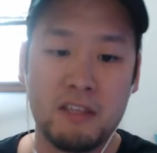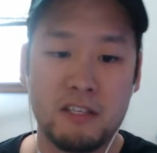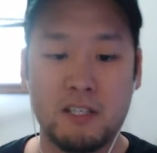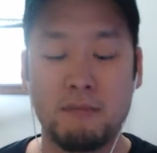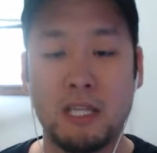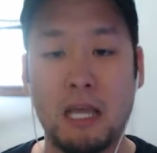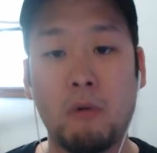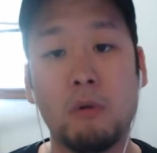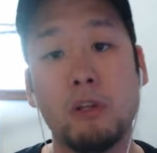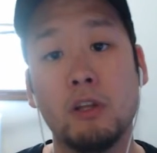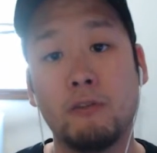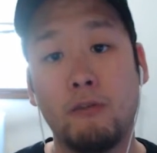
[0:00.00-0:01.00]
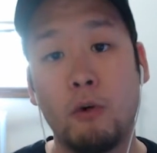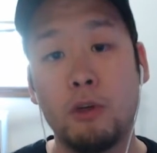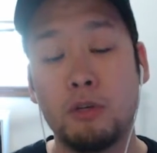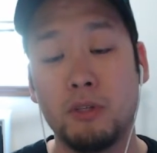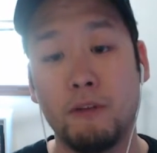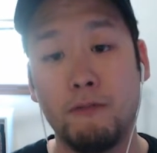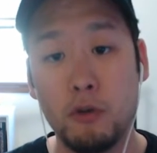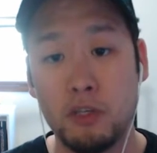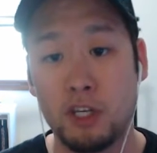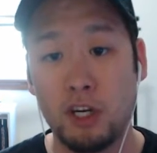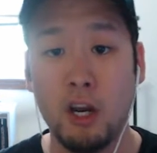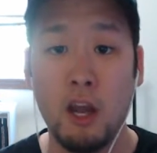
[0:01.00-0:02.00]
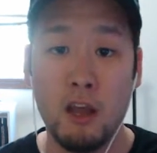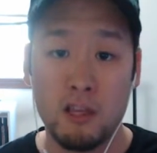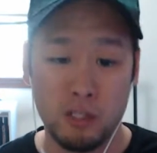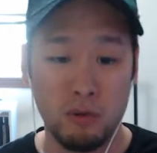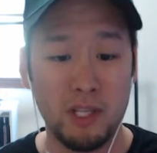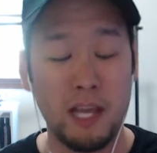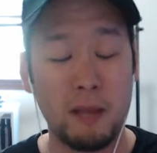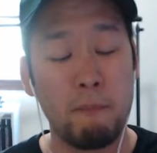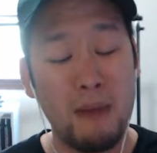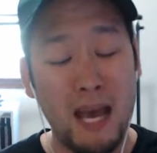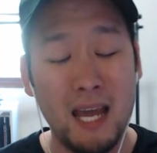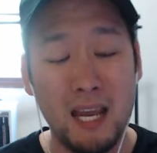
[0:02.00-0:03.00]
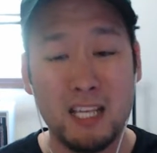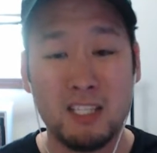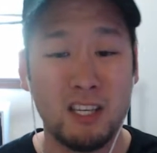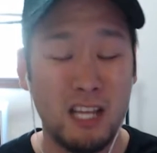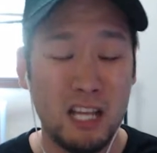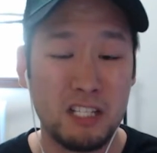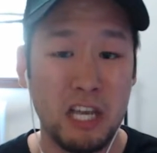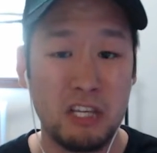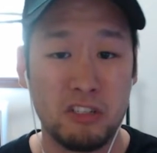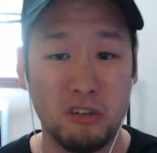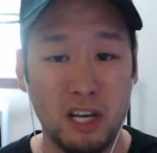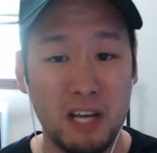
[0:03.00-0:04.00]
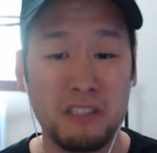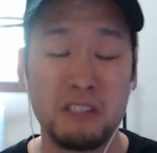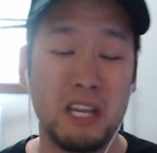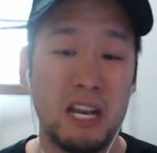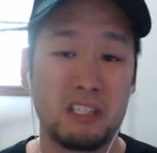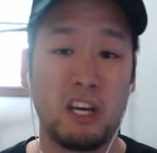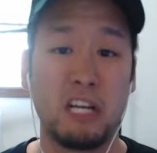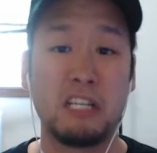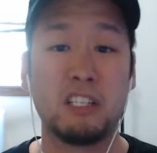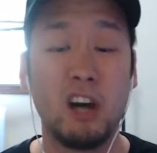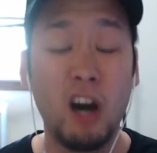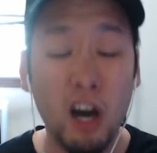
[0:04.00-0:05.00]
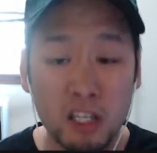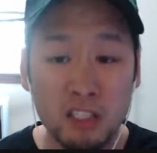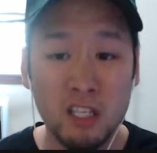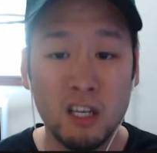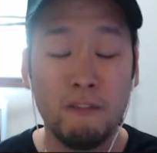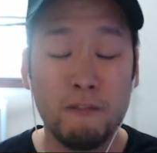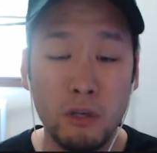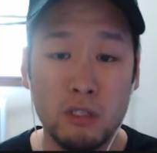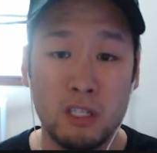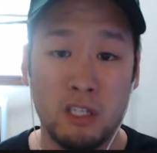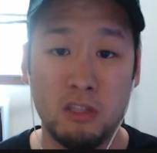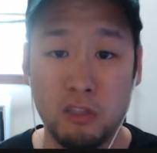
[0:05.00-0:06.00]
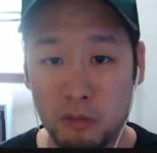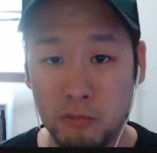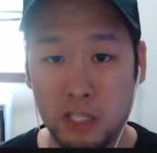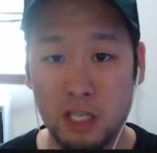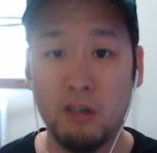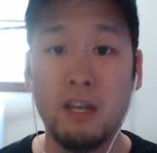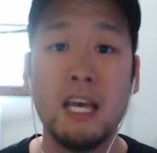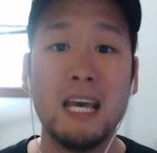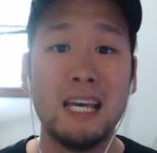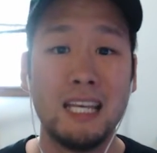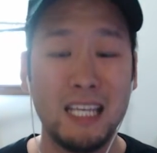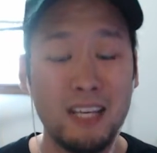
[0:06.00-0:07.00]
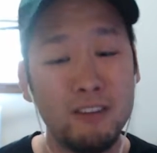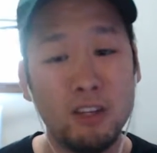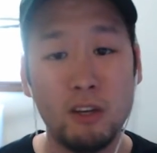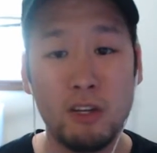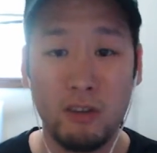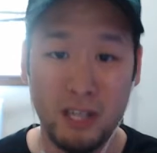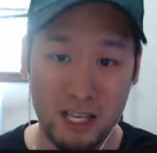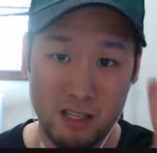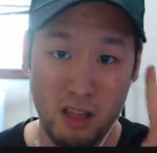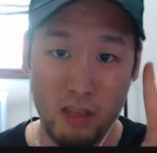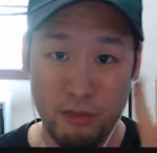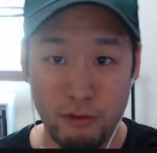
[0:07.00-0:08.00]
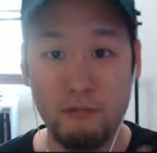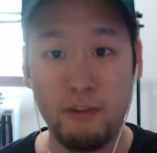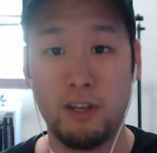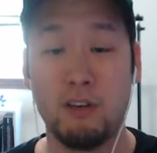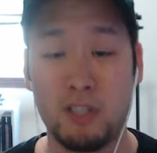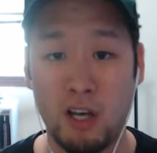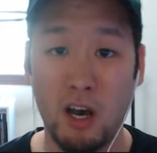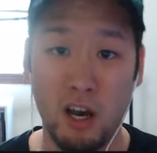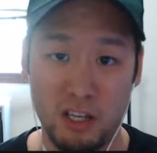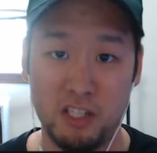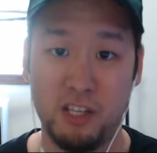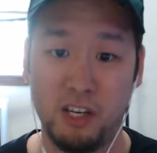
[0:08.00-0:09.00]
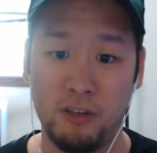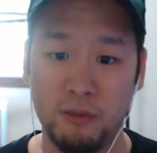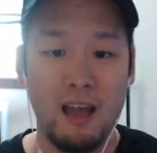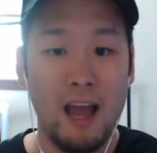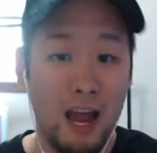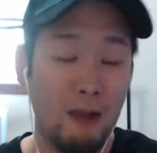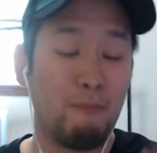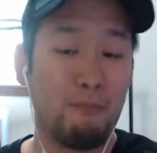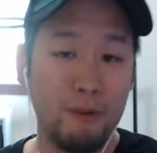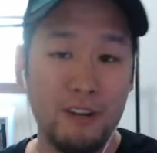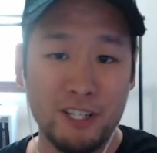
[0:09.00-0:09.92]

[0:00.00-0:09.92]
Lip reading: This is something that we would look forward to in the future. Someone like Matt has done educational content that has gotten tons of views on his YouTube channel, even though he only has 3 videos on his channel. I'm pretty